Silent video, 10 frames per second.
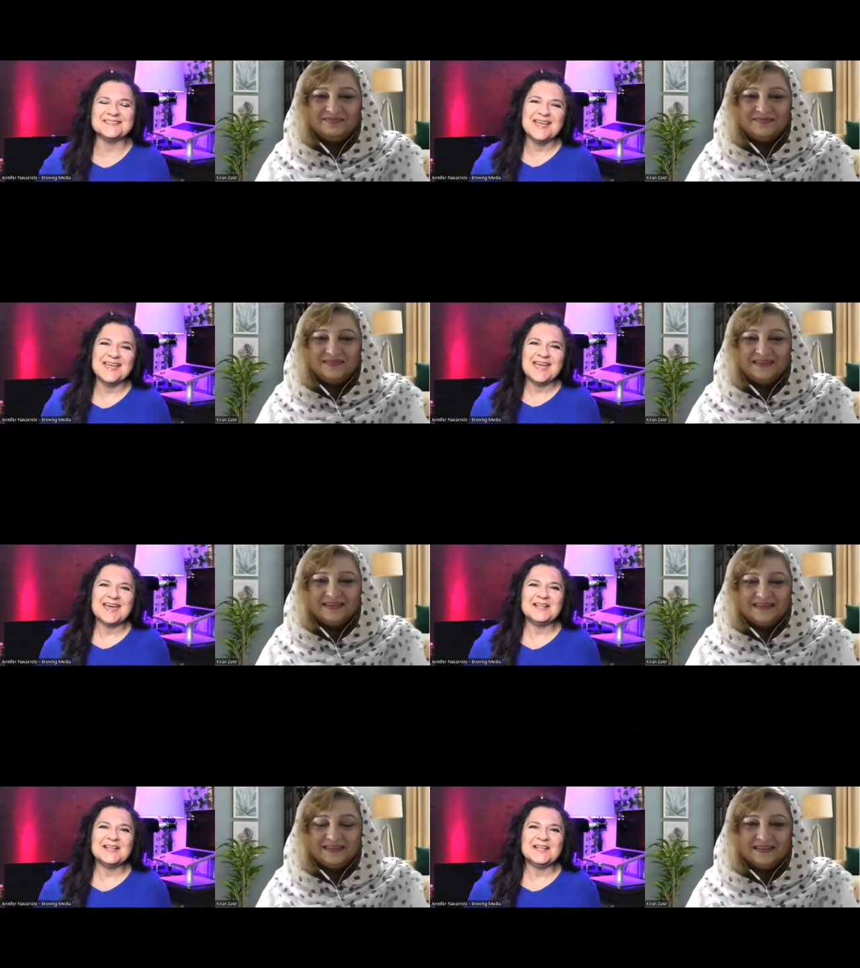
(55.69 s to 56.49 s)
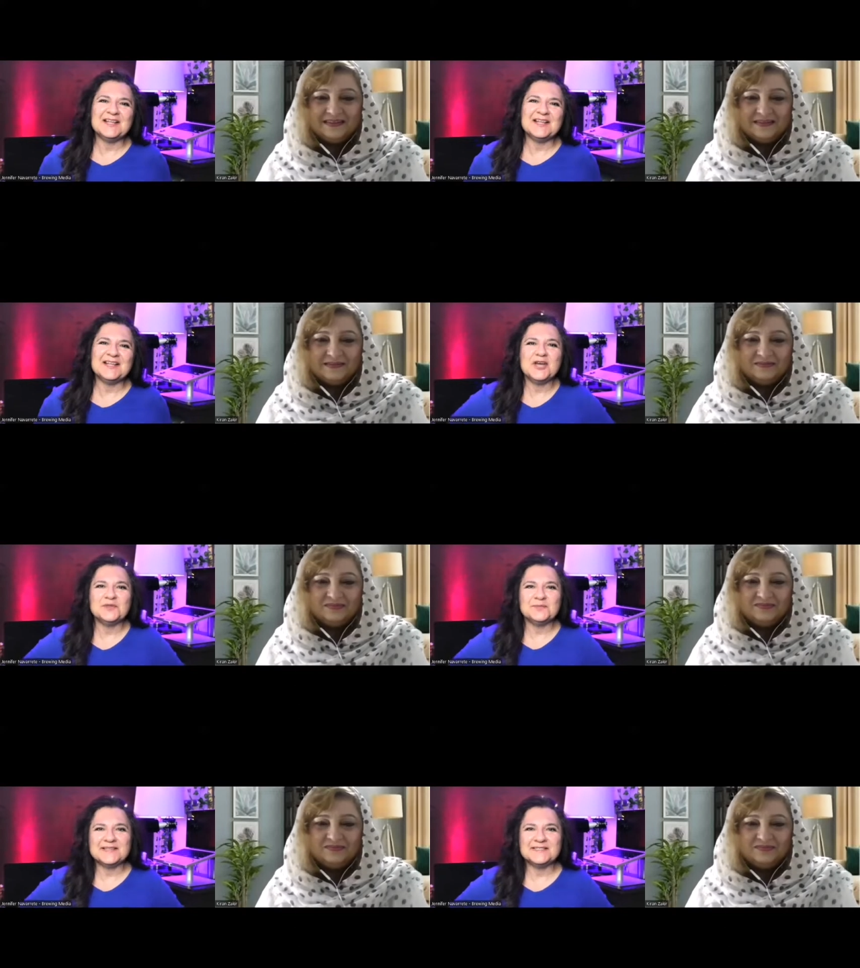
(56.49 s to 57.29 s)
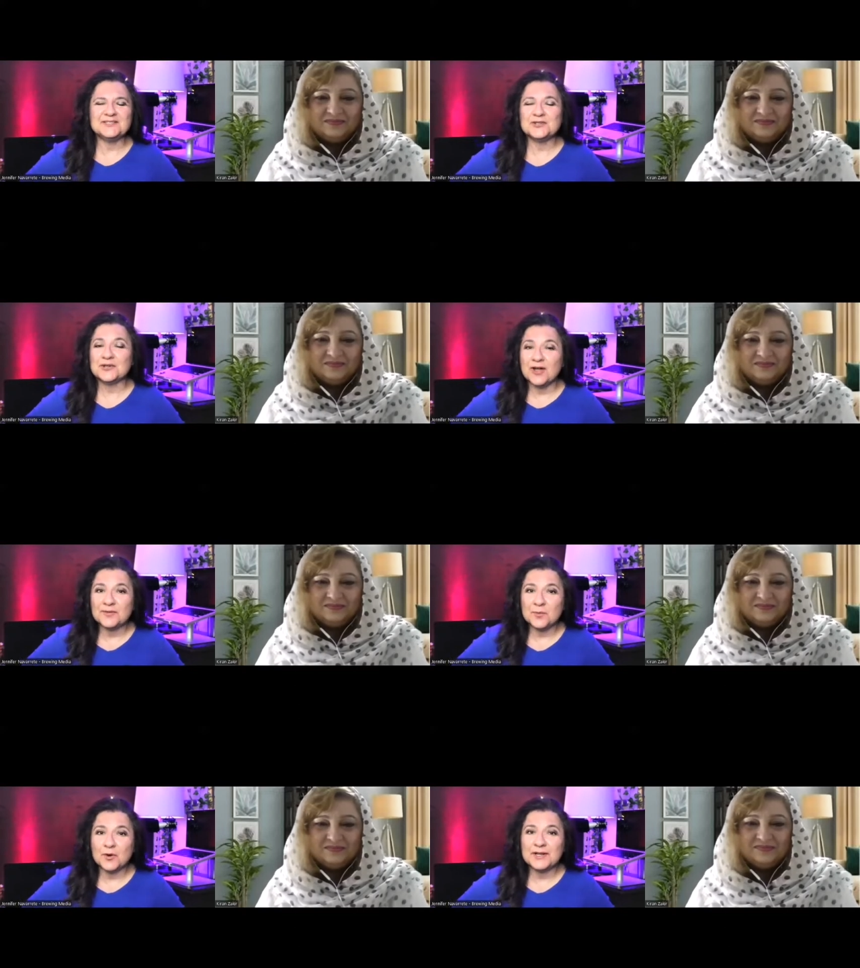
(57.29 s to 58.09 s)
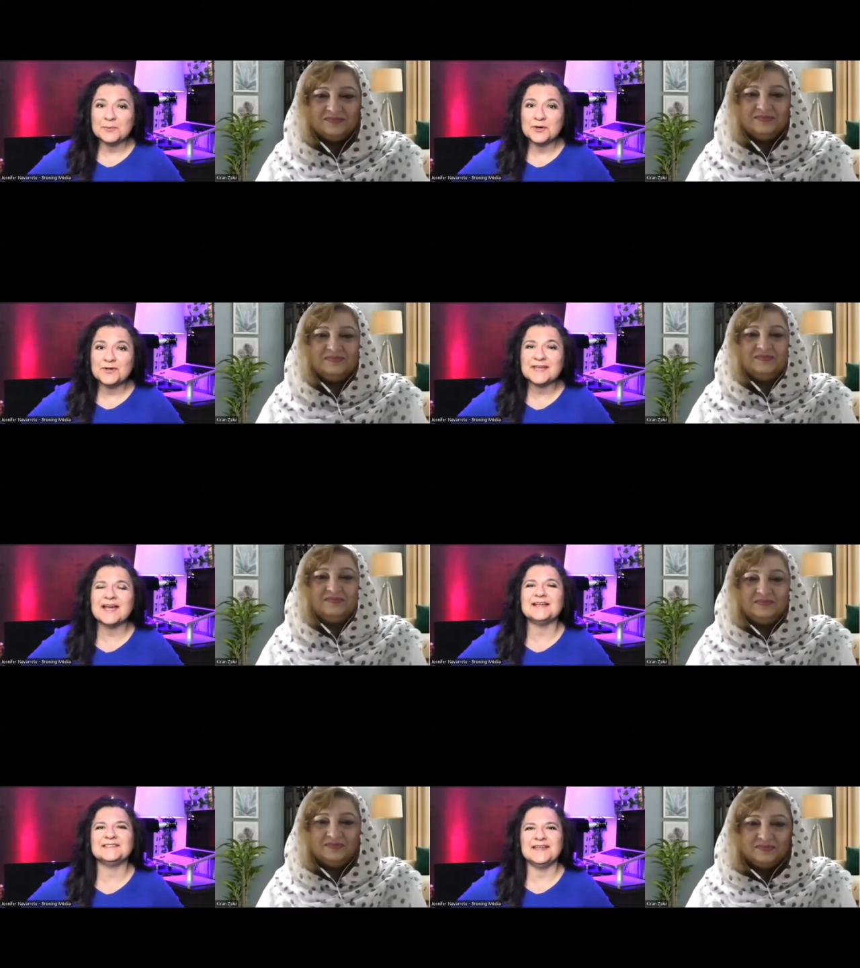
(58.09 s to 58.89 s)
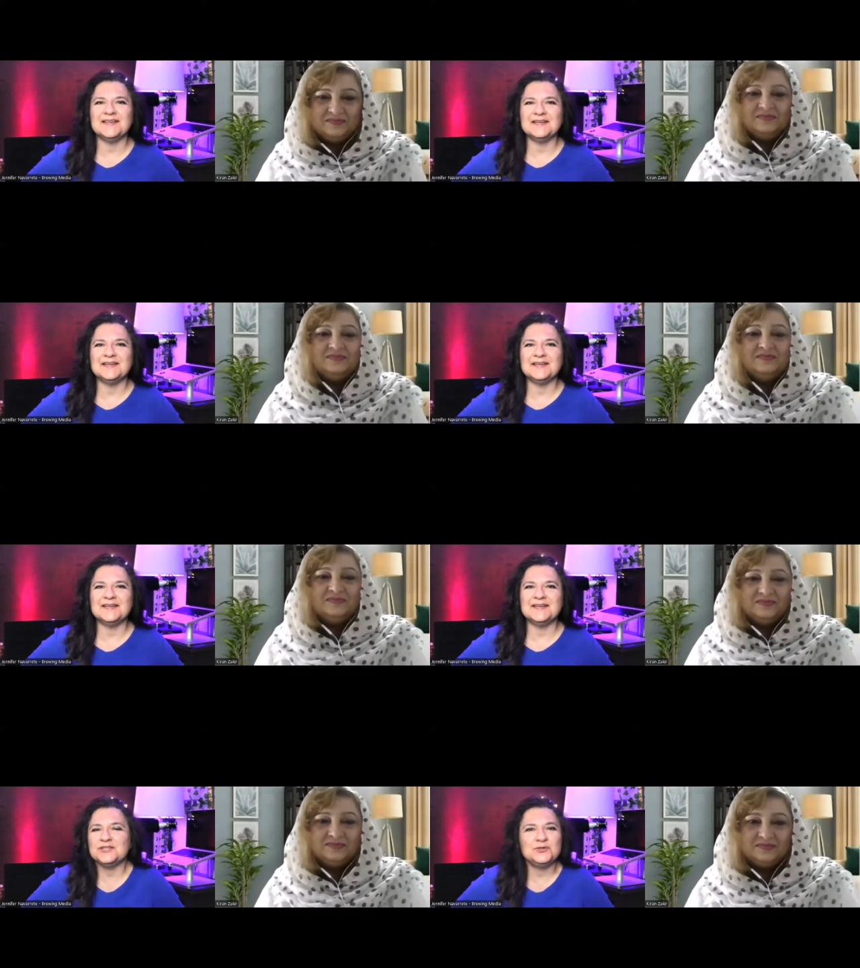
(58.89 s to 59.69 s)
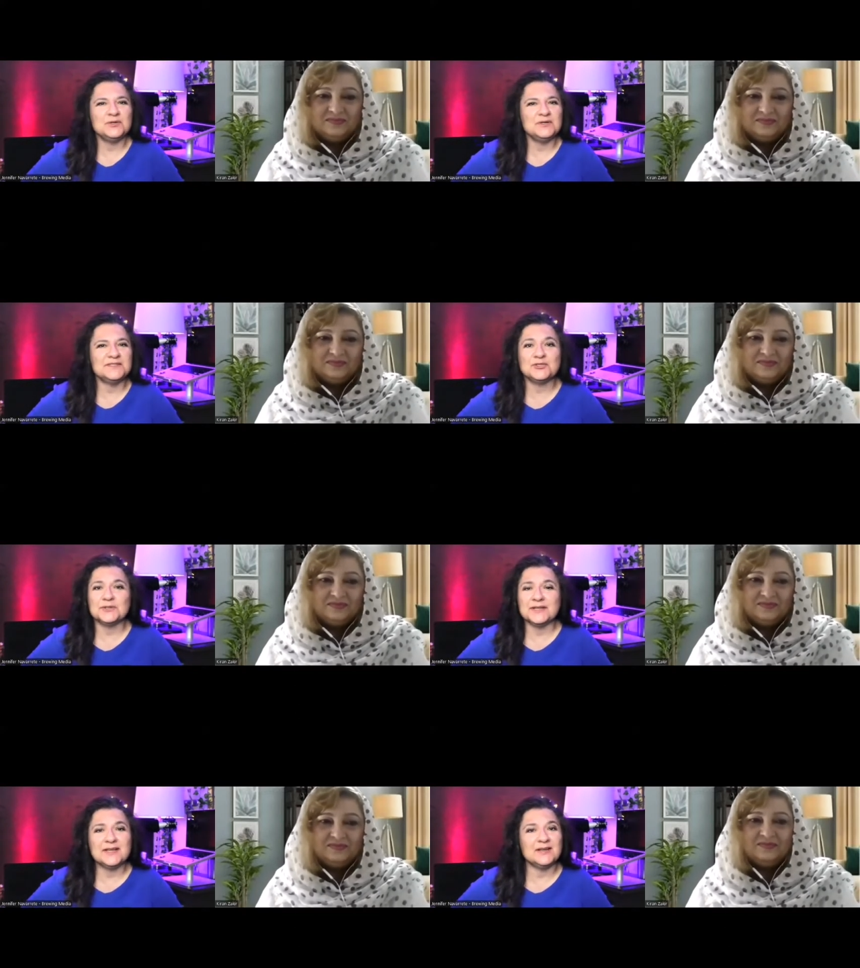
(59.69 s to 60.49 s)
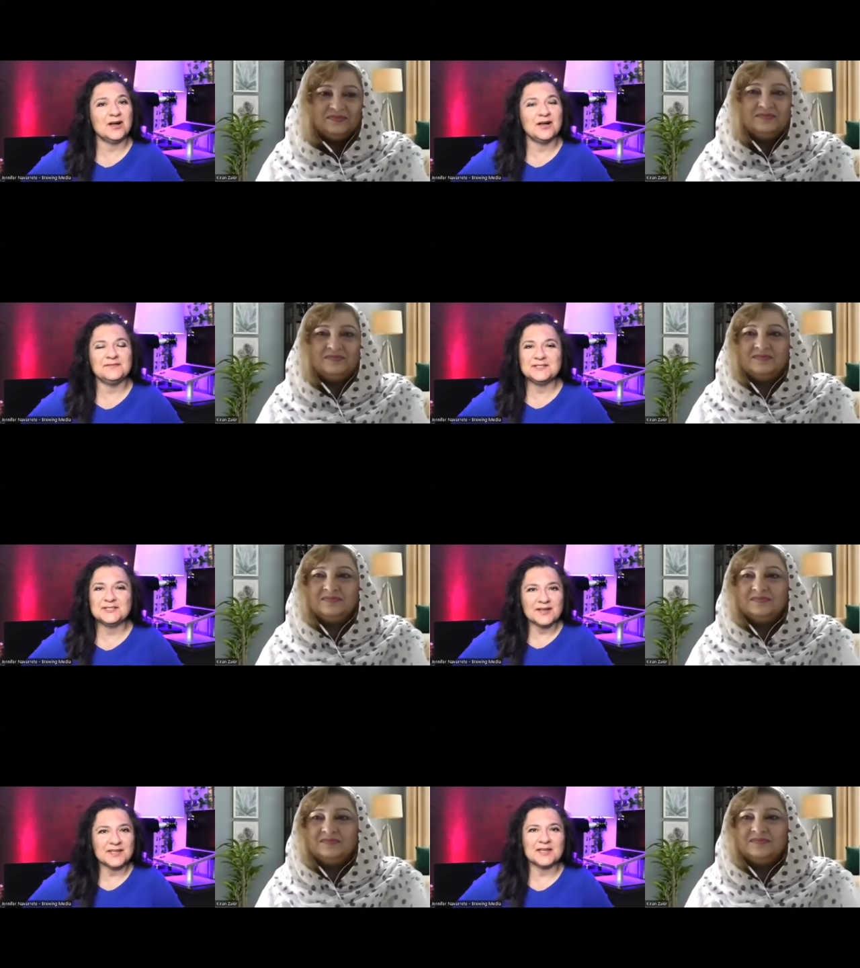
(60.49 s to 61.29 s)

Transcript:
Speaker 1: And I launched a show with my sister called The Morning Brewcast. And it was just the two of us drinking coffee, talking